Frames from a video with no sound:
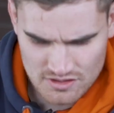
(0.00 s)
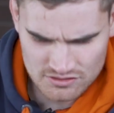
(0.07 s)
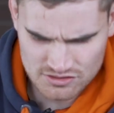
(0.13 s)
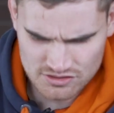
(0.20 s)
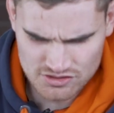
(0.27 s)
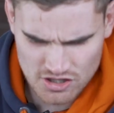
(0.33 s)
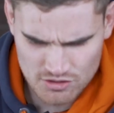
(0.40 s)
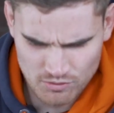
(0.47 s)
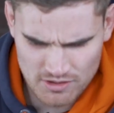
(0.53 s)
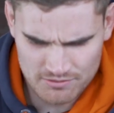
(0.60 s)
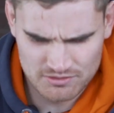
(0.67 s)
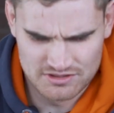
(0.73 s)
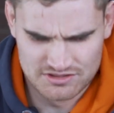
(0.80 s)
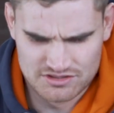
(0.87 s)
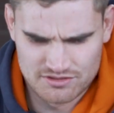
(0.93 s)
So Joe, what I'm
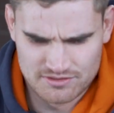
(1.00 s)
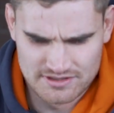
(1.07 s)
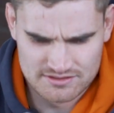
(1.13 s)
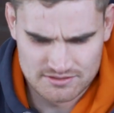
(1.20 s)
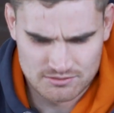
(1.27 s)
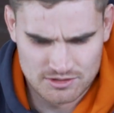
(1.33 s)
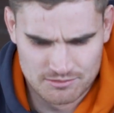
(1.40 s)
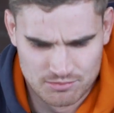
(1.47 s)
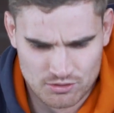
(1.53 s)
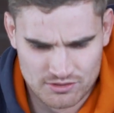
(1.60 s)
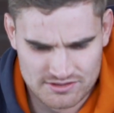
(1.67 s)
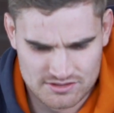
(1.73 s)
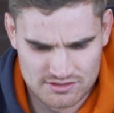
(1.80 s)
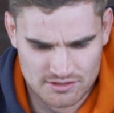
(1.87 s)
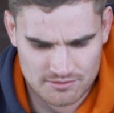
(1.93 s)
going to do is I'm going to
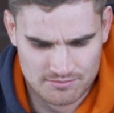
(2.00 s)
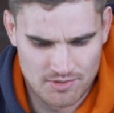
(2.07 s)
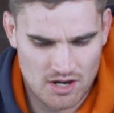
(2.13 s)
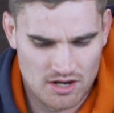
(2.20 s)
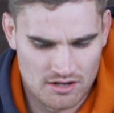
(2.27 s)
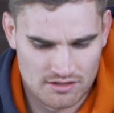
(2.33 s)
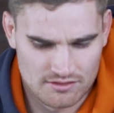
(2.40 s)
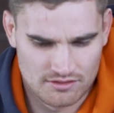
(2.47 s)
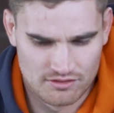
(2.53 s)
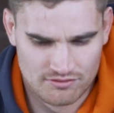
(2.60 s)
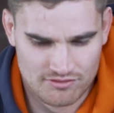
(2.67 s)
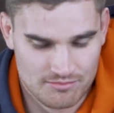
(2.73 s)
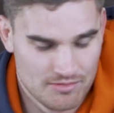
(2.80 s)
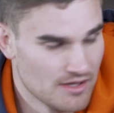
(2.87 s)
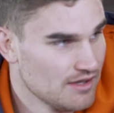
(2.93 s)
point to a part
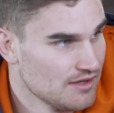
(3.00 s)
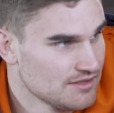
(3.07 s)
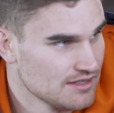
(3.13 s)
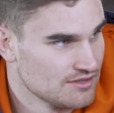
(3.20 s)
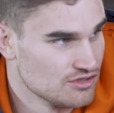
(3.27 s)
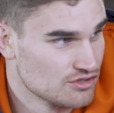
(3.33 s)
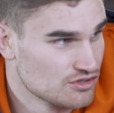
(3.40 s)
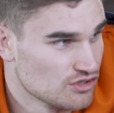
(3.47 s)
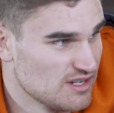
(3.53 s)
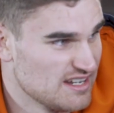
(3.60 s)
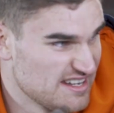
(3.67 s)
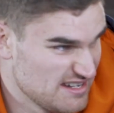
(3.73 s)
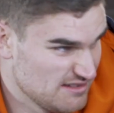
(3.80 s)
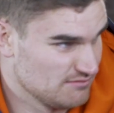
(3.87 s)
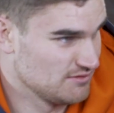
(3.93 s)
of the bird, and you're just
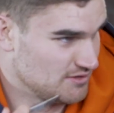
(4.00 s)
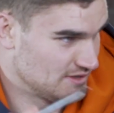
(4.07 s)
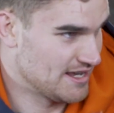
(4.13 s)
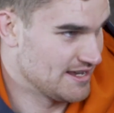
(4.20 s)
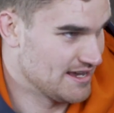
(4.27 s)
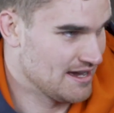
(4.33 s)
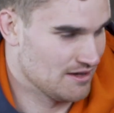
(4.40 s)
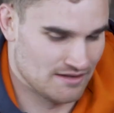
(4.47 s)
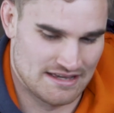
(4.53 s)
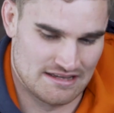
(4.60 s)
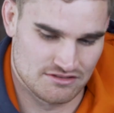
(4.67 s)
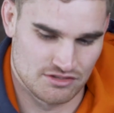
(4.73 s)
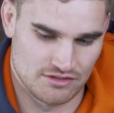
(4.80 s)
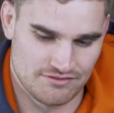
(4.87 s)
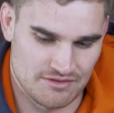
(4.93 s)
going to say it out
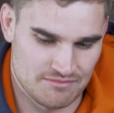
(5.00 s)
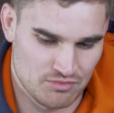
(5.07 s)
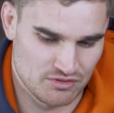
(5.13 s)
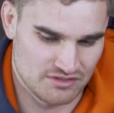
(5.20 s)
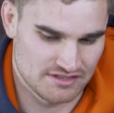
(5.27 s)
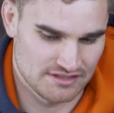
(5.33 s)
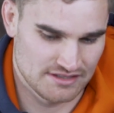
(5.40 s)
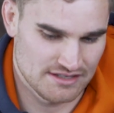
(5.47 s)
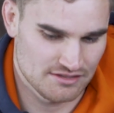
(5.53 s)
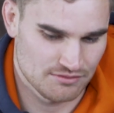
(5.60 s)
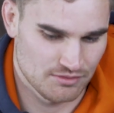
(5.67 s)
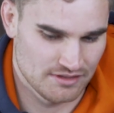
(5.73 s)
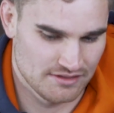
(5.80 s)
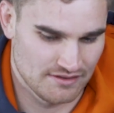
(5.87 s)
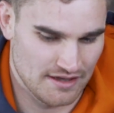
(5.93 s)
loud. So if I point to this,
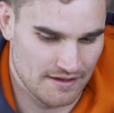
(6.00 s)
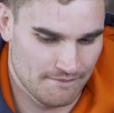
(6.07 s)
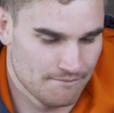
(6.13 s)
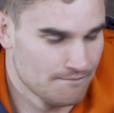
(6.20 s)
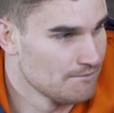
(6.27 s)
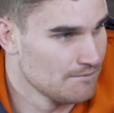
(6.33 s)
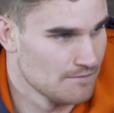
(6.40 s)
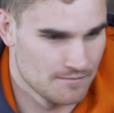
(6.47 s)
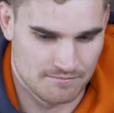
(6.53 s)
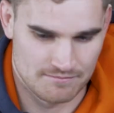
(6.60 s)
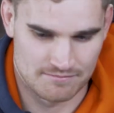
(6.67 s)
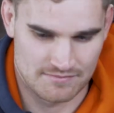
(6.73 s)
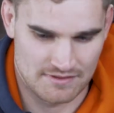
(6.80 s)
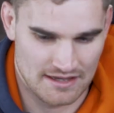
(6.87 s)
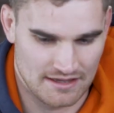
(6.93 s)
what is that? That's the beak.
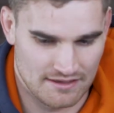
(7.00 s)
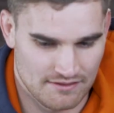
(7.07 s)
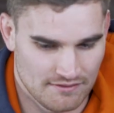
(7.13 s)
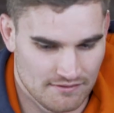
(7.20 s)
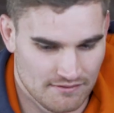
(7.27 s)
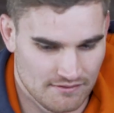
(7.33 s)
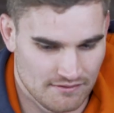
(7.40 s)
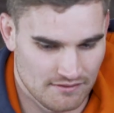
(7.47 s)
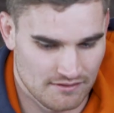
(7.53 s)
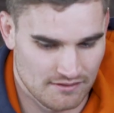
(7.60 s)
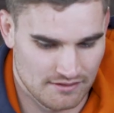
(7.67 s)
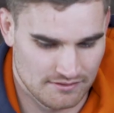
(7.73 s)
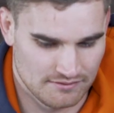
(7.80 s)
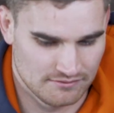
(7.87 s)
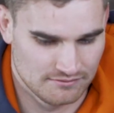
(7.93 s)

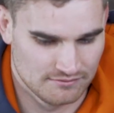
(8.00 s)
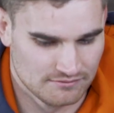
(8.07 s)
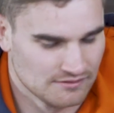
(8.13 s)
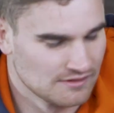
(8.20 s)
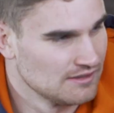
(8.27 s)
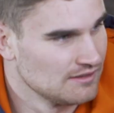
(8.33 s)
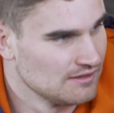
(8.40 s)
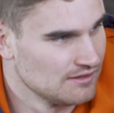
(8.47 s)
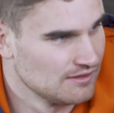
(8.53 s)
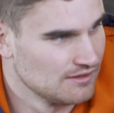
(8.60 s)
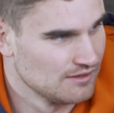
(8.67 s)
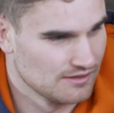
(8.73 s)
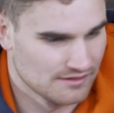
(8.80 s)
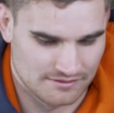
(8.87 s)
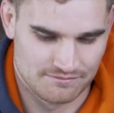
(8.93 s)
Eye,
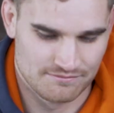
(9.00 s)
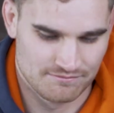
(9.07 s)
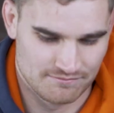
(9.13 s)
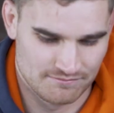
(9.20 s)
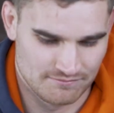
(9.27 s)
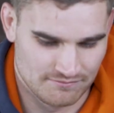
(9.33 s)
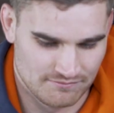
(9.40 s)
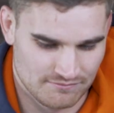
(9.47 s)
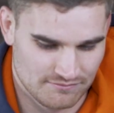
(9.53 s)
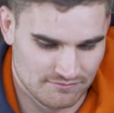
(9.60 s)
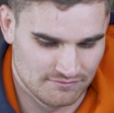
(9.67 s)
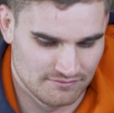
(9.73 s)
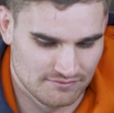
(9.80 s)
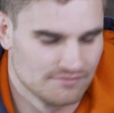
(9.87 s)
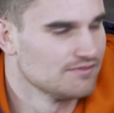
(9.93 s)
wing,
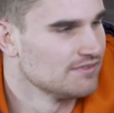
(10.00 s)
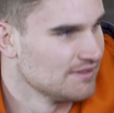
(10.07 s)
feet.